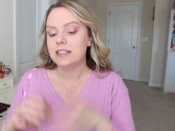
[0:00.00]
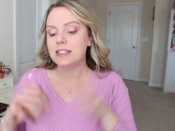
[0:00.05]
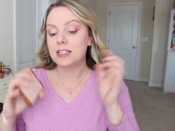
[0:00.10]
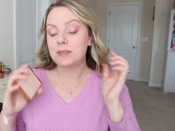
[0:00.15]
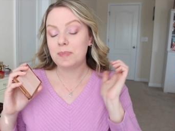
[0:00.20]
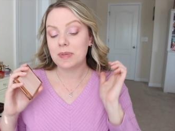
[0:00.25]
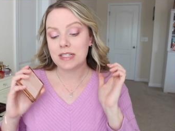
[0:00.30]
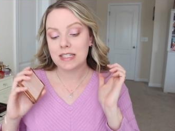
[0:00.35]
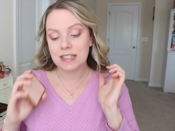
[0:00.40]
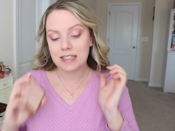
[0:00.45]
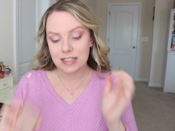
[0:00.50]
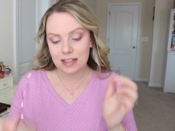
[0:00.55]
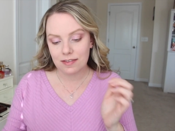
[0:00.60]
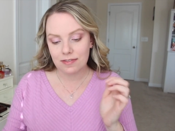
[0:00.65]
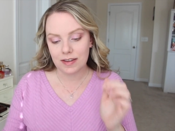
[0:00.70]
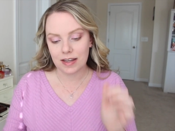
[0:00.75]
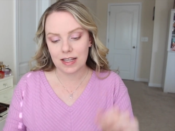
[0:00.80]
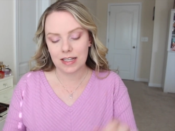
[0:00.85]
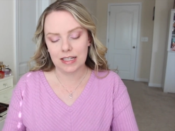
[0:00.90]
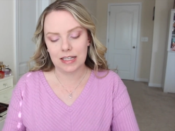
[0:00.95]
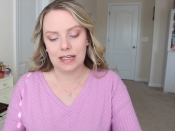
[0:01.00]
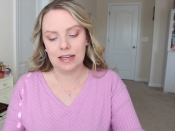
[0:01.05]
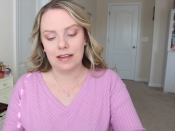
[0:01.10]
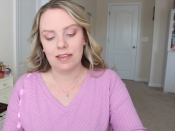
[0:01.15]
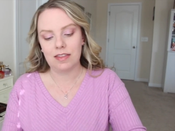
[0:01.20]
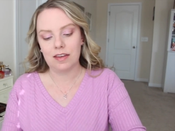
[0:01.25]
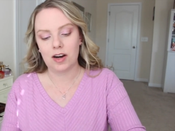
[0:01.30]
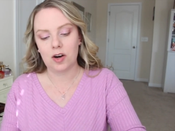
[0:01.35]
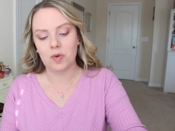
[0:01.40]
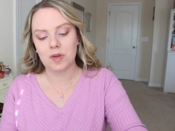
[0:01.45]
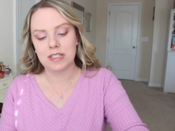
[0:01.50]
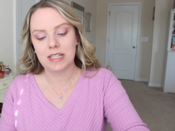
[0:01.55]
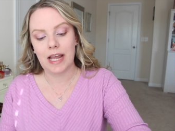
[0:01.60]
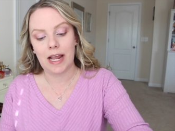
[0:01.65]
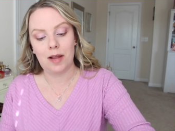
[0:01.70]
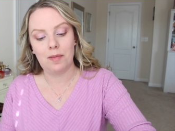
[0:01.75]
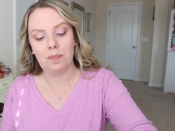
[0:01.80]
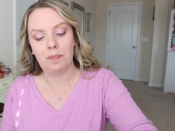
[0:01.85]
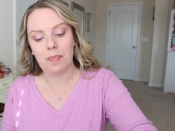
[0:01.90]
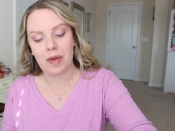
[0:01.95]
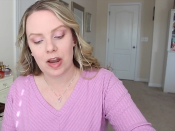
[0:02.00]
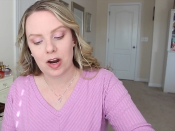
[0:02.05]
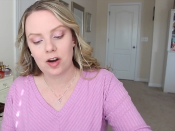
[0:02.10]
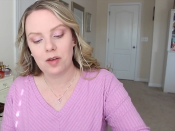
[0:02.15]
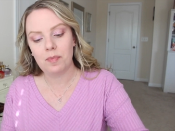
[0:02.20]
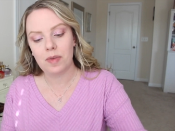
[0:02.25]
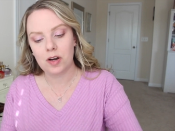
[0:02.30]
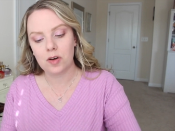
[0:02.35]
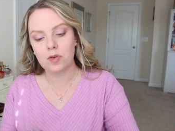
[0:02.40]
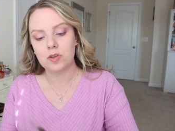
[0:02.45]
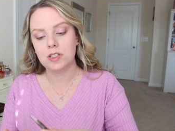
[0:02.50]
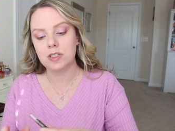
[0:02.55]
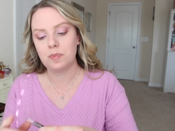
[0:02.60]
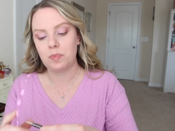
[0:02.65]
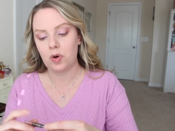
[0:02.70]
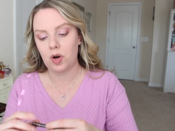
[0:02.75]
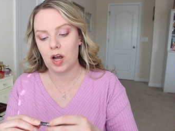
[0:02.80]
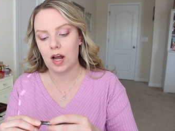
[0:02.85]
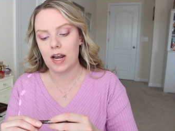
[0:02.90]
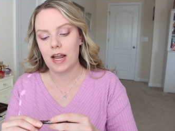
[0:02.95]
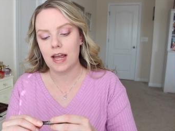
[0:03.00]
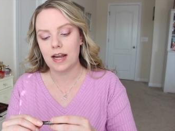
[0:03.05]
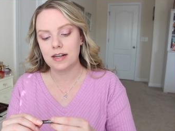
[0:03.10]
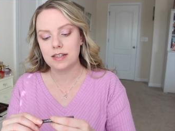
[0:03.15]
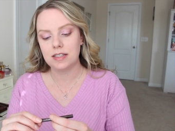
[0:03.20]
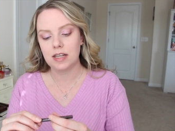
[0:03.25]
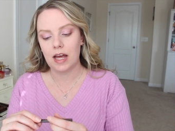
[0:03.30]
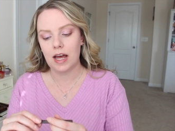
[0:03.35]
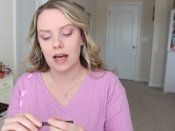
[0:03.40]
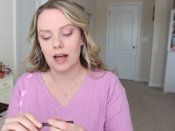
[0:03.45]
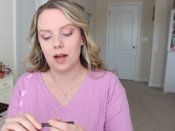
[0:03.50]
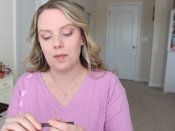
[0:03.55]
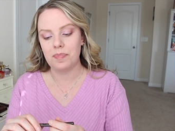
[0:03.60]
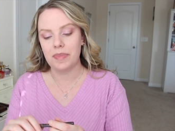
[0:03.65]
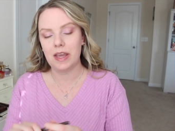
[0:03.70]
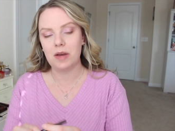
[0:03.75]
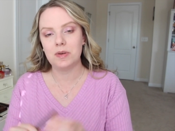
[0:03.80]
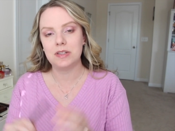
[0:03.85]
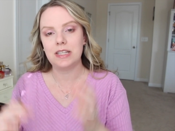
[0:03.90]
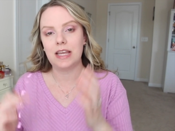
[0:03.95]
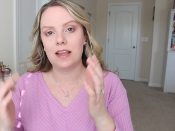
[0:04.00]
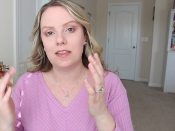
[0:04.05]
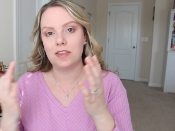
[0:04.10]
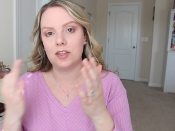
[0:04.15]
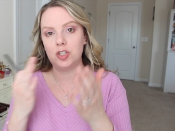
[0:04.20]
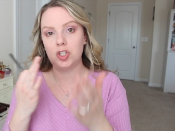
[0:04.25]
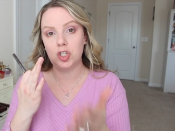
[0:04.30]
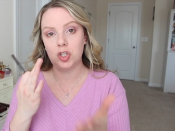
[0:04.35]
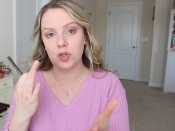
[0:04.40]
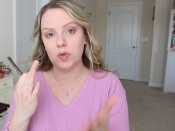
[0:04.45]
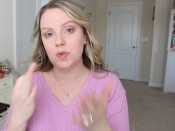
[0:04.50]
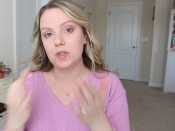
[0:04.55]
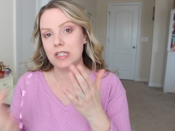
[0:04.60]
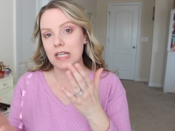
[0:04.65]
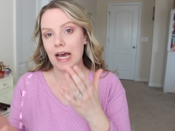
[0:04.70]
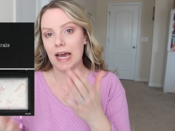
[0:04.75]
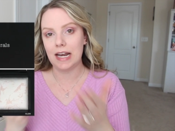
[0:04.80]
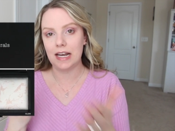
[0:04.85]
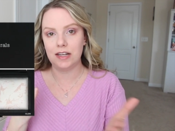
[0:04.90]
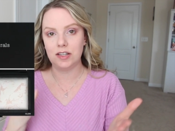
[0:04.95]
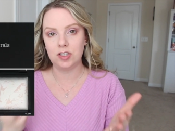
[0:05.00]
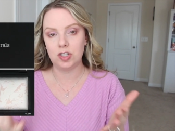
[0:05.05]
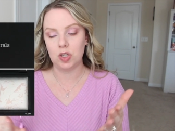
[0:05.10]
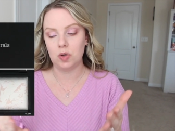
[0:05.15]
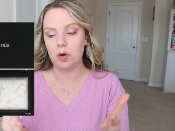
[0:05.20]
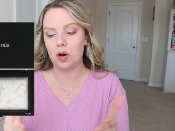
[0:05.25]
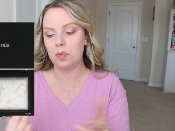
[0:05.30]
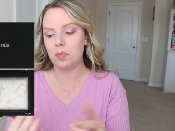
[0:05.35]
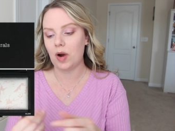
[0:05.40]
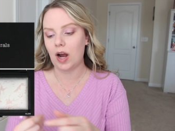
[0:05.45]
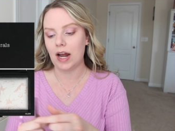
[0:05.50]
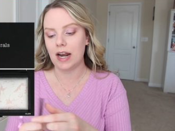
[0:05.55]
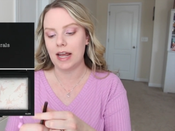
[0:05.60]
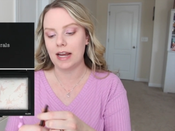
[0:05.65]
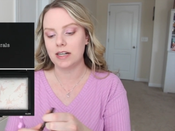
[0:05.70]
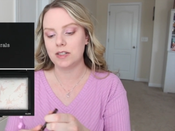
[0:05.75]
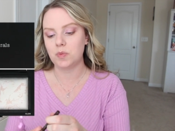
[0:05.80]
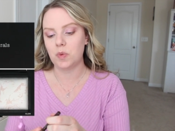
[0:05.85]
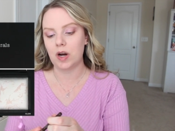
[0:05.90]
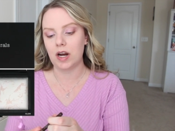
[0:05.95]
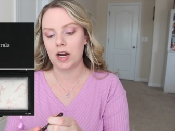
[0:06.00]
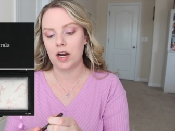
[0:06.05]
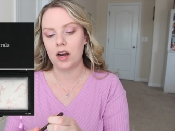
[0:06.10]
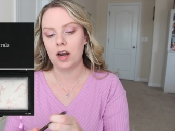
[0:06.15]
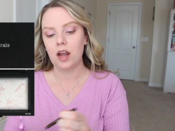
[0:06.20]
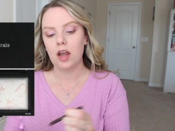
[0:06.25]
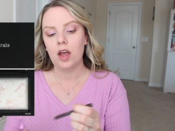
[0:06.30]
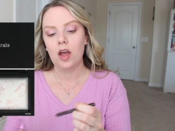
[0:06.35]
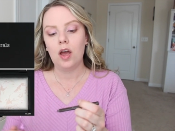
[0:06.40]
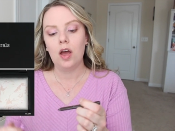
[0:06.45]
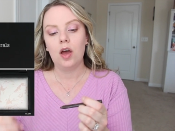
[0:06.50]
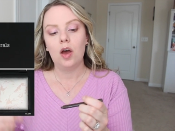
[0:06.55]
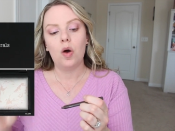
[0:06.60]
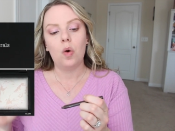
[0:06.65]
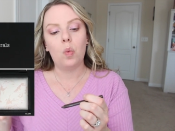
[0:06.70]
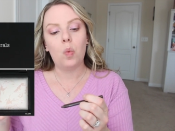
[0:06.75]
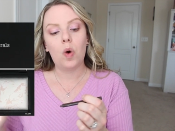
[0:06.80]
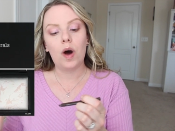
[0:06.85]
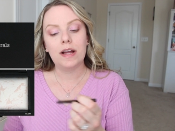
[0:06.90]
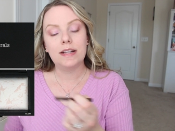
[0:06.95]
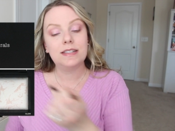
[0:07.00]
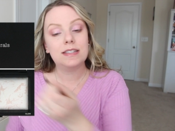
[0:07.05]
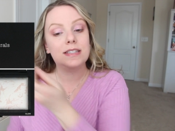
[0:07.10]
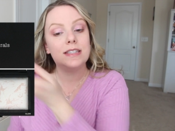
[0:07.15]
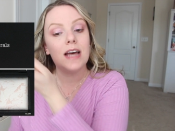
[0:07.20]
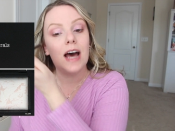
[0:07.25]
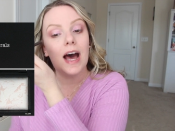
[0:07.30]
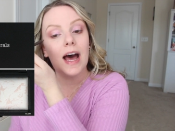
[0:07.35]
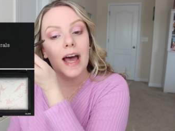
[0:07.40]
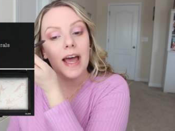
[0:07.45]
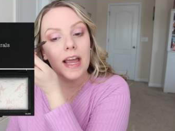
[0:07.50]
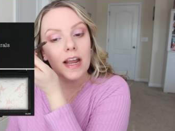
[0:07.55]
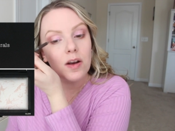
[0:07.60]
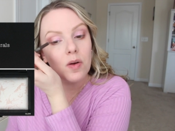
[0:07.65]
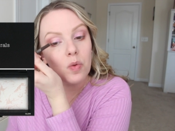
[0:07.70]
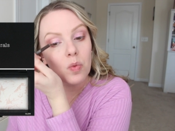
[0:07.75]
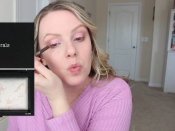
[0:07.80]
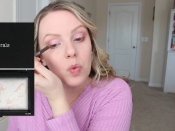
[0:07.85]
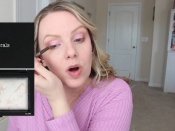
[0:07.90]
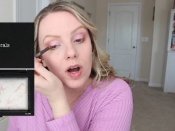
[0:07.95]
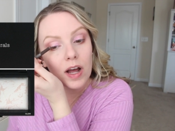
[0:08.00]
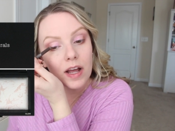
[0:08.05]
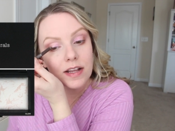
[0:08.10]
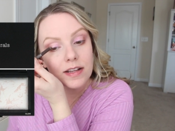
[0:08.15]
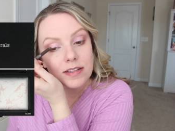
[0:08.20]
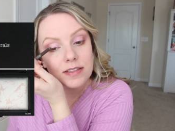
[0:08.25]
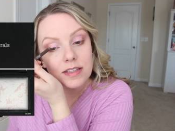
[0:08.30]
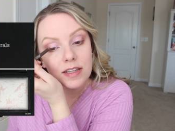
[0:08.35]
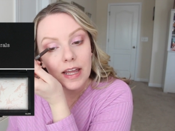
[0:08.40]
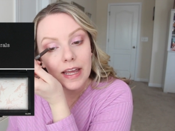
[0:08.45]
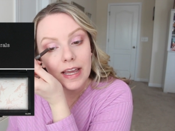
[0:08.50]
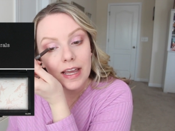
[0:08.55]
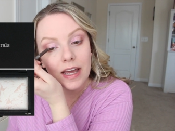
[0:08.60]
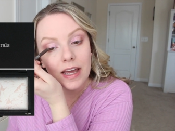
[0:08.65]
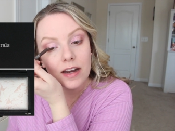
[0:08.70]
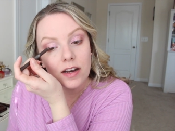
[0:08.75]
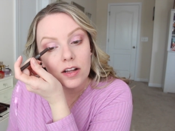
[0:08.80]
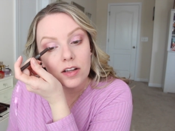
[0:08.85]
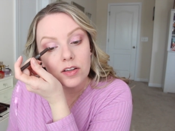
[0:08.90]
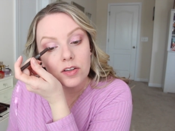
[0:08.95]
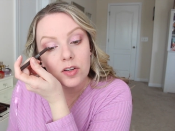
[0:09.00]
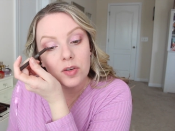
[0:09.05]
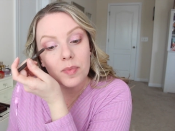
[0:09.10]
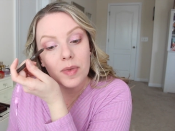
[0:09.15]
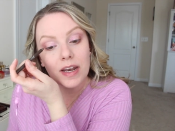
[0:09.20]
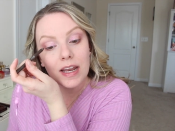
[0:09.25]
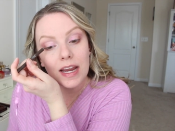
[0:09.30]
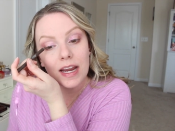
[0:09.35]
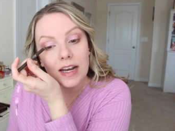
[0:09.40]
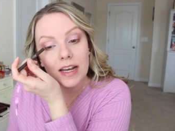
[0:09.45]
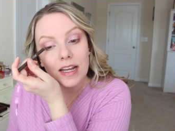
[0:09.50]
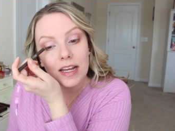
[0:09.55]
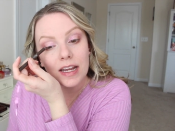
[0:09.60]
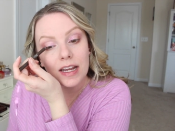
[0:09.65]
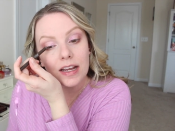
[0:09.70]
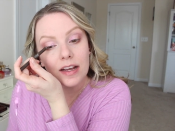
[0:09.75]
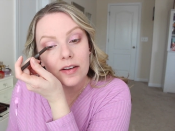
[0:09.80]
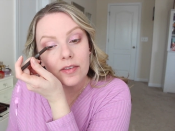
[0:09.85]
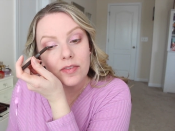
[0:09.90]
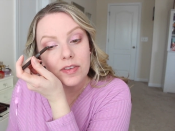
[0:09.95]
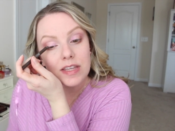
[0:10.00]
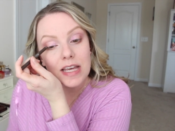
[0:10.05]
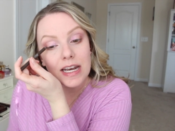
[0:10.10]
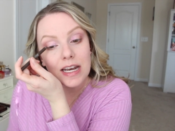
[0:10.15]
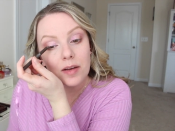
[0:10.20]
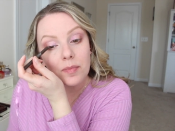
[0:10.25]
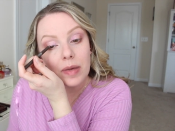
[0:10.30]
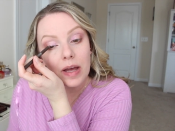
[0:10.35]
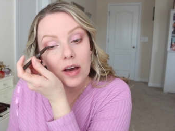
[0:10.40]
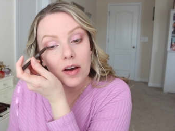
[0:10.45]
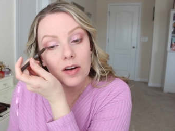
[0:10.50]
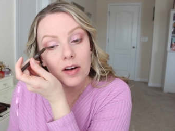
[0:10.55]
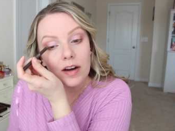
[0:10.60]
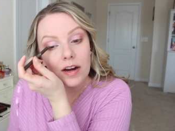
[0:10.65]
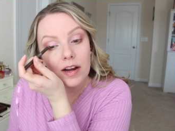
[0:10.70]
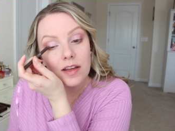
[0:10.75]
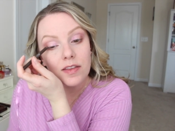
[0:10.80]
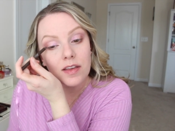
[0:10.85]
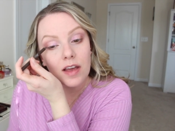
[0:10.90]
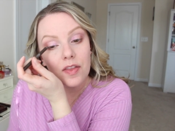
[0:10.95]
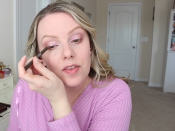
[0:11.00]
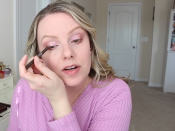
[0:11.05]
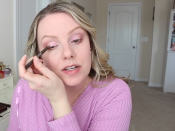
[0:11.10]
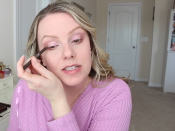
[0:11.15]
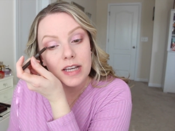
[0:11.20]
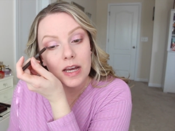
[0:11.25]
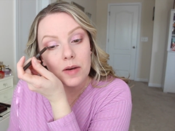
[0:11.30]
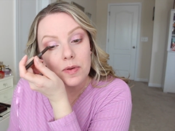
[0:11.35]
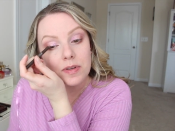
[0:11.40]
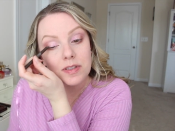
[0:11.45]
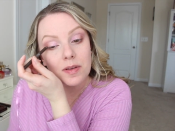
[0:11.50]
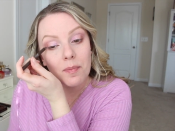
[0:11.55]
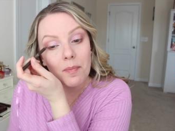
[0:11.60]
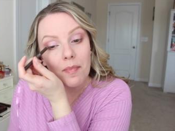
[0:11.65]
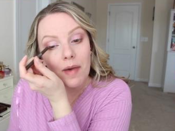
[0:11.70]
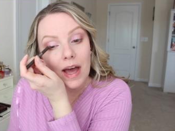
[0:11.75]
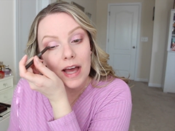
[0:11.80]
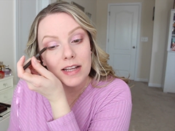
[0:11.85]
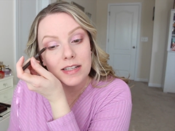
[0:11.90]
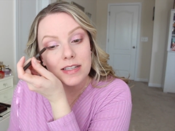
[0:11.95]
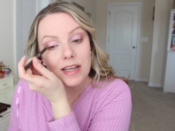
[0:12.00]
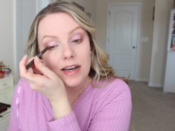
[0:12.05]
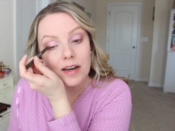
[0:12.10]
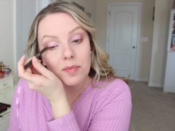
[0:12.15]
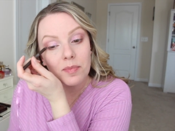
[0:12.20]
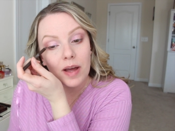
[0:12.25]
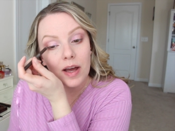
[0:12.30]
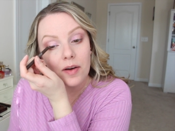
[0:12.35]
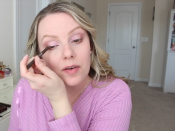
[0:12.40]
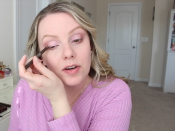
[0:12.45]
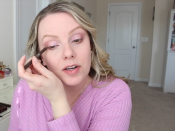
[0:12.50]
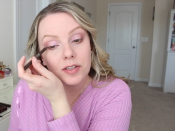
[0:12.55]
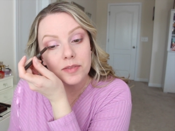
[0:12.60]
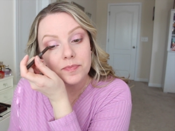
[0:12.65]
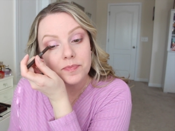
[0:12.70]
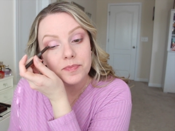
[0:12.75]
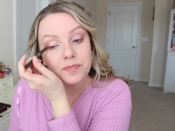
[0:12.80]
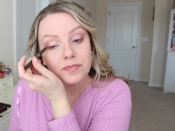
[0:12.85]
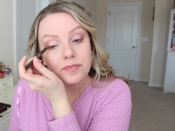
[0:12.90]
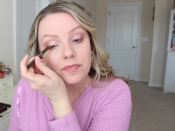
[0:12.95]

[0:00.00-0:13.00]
specifically there was a Bare Minerals product. Um, it was like the two-sided duo product where one side was like an illuminating setting powder and the other side was a matte setting powder.